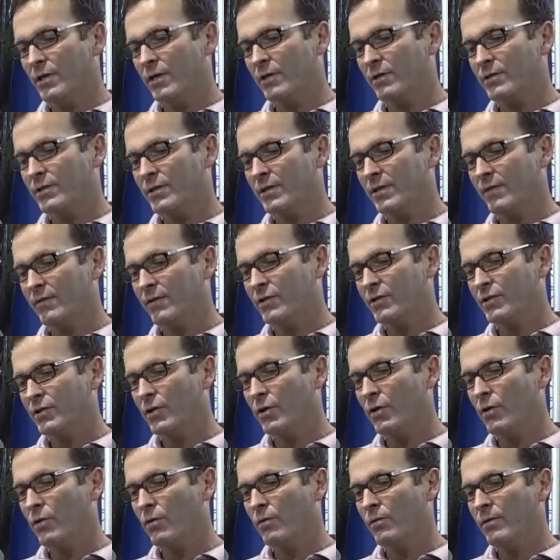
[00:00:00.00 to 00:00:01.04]
tungsten in the
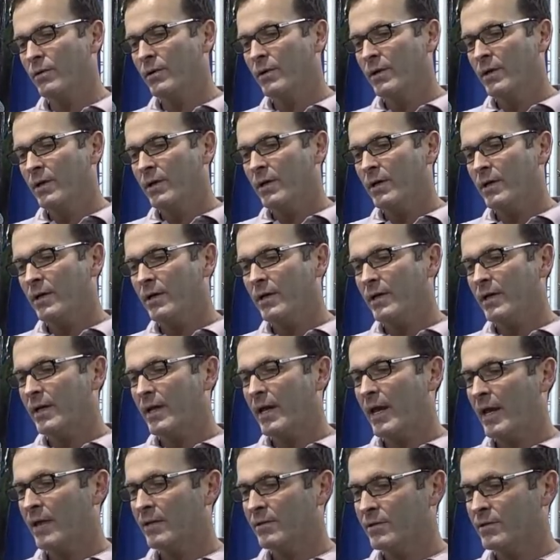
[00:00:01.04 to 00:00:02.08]
toe uh,
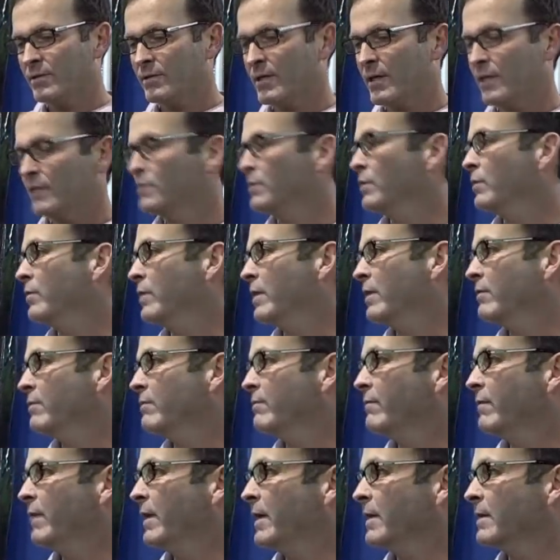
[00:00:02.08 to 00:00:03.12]
enhances that toe down
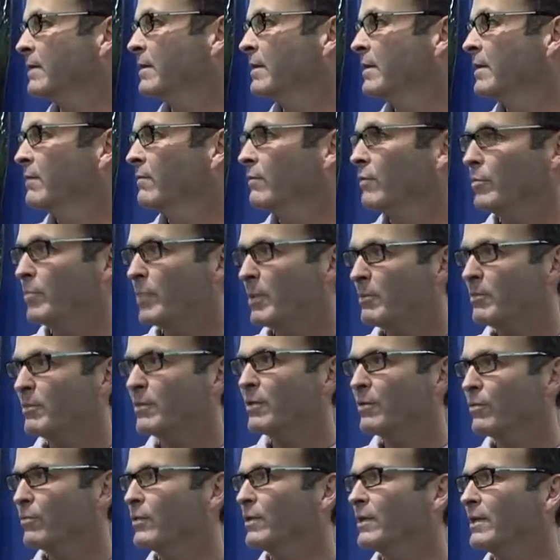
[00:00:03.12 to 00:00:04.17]
effect for
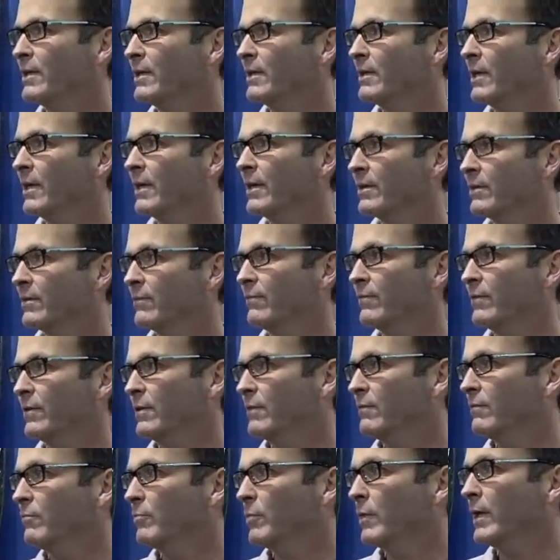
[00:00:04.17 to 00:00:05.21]
people that really like the
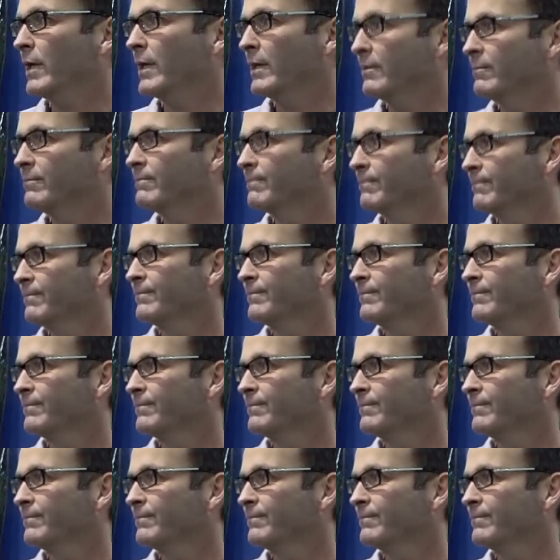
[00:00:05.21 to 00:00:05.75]
feel of a blade.